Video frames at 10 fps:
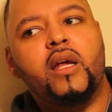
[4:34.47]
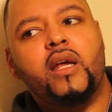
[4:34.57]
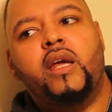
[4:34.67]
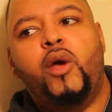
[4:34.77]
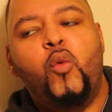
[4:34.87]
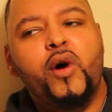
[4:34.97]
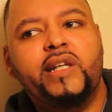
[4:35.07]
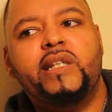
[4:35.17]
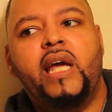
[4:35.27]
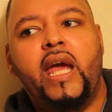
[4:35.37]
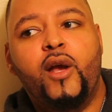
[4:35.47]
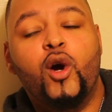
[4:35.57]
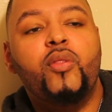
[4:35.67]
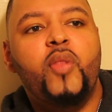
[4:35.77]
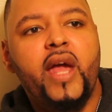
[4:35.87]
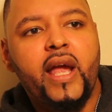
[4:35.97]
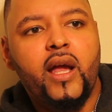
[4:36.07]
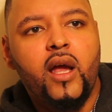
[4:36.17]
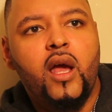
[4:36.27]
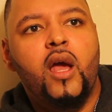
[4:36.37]
it was a good thing,
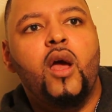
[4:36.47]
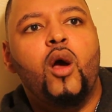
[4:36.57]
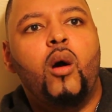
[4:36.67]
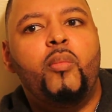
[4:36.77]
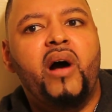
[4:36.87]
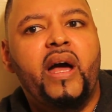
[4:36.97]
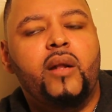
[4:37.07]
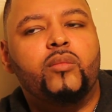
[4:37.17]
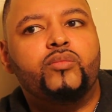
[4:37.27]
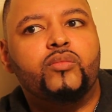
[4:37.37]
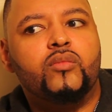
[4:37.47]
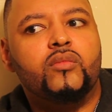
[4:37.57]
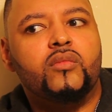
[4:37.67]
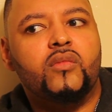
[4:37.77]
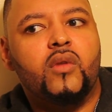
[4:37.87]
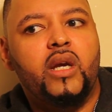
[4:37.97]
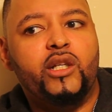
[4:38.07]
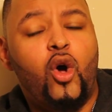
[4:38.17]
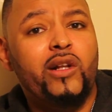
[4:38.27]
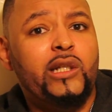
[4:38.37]
but it
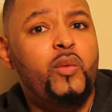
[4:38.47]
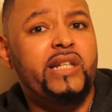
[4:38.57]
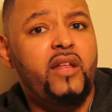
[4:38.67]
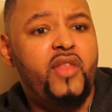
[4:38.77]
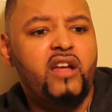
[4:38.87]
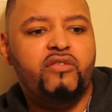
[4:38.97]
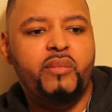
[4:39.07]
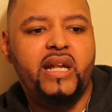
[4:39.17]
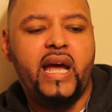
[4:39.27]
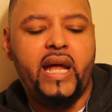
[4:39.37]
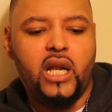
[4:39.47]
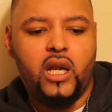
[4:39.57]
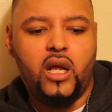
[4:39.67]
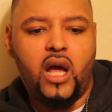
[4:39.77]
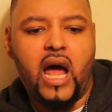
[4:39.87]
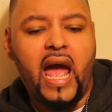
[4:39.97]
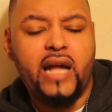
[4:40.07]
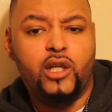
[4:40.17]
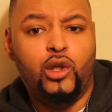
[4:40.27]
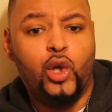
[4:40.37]
also was a thing for me that I had
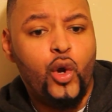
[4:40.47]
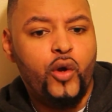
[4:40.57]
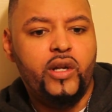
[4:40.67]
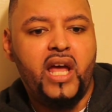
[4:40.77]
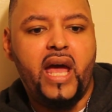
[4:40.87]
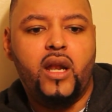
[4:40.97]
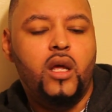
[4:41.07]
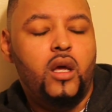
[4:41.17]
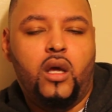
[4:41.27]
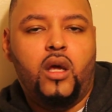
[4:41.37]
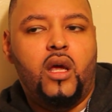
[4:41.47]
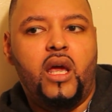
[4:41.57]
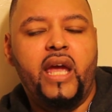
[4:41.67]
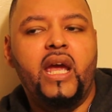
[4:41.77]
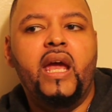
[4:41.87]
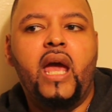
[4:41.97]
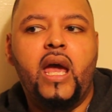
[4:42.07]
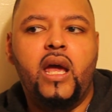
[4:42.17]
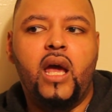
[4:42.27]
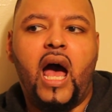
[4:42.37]
to learn that
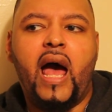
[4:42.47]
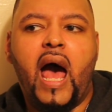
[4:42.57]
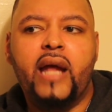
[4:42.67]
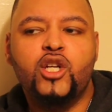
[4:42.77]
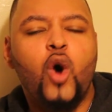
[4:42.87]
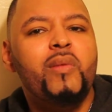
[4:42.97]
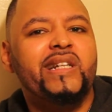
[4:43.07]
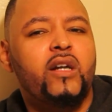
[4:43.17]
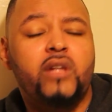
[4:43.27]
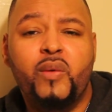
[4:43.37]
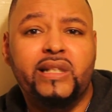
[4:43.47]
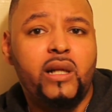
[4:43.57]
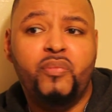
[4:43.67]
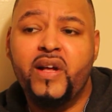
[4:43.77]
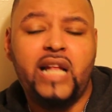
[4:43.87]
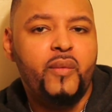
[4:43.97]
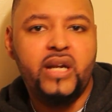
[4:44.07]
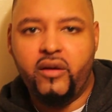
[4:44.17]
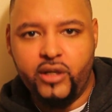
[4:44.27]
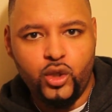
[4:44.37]
I told myself there was some things I would
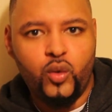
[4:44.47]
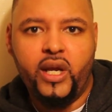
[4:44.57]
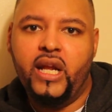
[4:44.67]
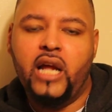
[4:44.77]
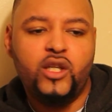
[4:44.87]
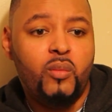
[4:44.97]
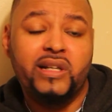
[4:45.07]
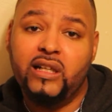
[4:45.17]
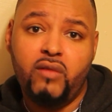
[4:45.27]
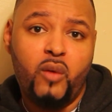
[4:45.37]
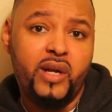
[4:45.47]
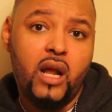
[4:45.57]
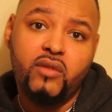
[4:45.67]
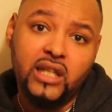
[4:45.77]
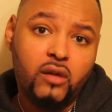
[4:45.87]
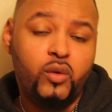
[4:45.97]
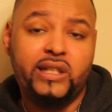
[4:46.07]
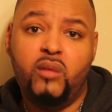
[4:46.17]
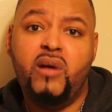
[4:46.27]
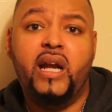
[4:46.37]
never do again. I told myself I would never live with
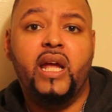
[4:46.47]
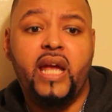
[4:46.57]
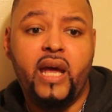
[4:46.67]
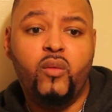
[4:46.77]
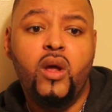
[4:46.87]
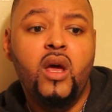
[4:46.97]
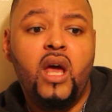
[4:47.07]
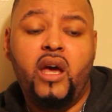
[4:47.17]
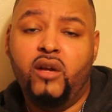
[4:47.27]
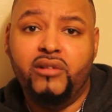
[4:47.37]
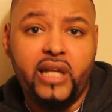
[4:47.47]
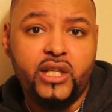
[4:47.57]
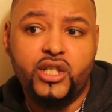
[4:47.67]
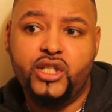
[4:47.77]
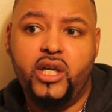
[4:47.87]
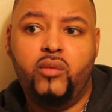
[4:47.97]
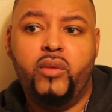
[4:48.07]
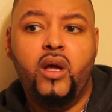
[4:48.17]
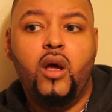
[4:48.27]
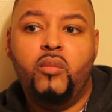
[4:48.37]
somebody again in a relationship
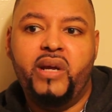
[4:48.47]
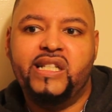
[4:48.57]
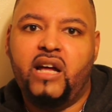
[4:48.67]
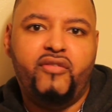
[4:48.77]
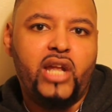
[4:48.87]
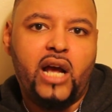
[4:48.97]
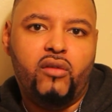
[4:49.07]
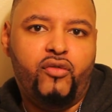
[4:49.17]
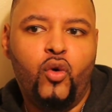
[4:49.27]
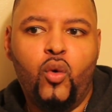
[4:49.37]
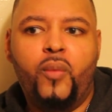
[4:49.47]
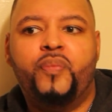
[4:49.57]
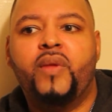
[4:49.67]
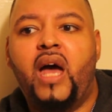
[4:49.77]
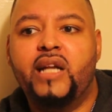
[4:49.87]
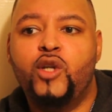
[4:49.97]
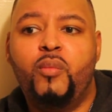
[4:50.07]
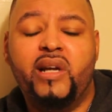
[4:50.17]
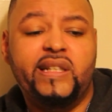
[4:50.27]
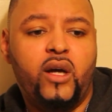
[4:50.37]
because I felt like a fool. I told
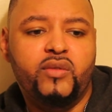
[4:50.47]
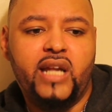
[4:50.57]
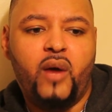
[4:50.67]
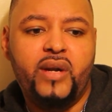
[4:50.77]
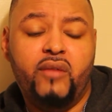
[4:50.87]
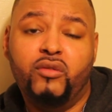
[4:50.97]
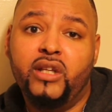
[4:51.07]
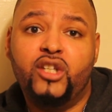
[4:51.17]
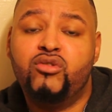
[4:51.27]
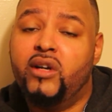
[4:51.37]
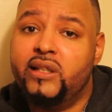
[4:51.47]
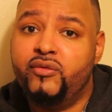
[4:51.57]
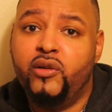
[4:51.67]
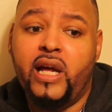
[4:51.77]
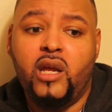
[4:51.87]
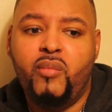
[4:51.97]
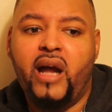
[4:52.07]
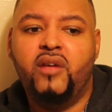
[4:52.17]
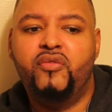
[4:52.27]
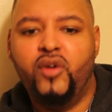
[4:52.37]
myself that I would never really trust
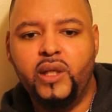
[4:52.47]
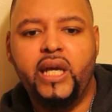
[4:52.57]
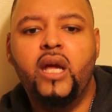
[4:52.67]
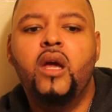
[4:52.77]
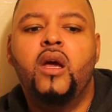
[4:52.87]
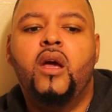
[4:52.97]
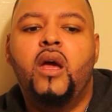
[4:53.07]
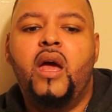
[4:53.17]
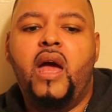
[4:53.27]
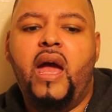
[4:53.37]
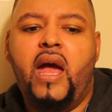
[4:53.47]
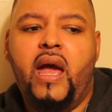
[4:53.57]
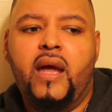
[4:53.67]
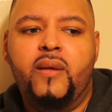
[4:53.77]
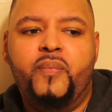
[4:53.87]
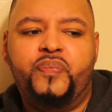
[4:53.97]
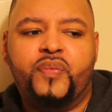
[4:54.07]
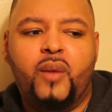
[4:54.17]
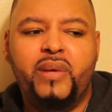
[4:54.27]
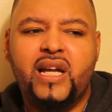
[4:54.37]
anybody fully. And
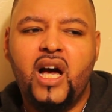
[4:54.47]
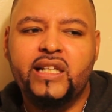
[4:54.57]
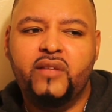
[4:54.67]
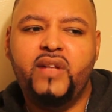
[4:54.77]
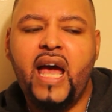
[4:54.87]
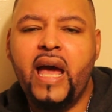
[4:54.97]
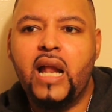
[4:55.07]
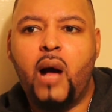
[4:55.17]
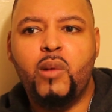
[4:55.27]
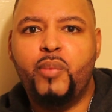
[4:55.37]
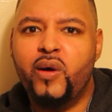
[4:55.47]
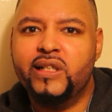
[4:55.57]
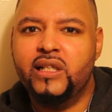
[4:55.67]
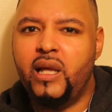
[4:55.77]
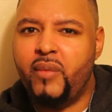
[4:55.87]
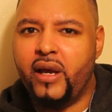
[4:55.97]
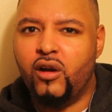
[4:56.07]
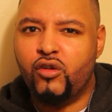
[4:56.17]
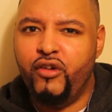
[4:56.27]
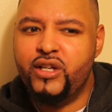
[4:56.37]
because of that, I'm a person that I'm like a
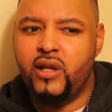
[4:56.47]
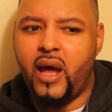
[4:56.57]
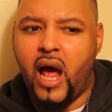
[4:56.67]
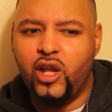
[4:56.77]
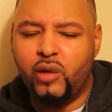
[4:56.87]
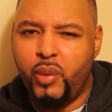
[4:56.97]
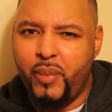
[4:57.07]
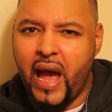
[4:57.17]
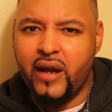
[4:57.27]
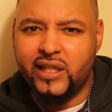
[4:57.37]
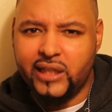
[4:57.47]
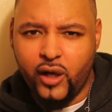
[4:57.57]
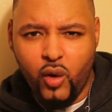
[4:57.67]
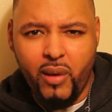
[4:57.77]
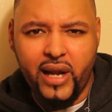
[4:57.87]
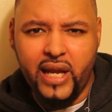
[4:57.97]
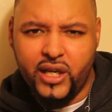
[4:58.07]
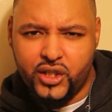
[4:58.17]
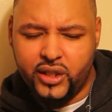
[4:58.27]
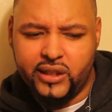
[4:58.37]
creature. I look for patterns. I go by
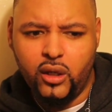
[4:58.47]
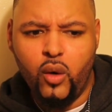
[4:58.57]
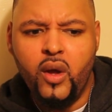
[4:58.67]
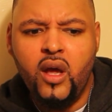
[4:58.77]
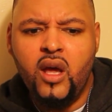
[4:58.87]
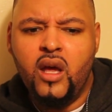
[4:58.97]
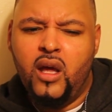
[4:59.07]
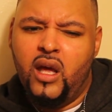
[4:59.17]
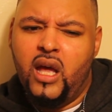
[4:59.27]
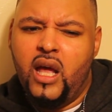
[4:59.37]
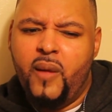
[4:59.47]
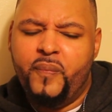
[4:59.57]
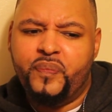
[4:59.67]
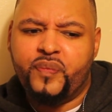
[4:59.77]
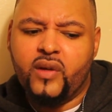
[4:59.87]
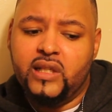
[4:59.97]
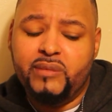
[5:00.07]
nature. So there's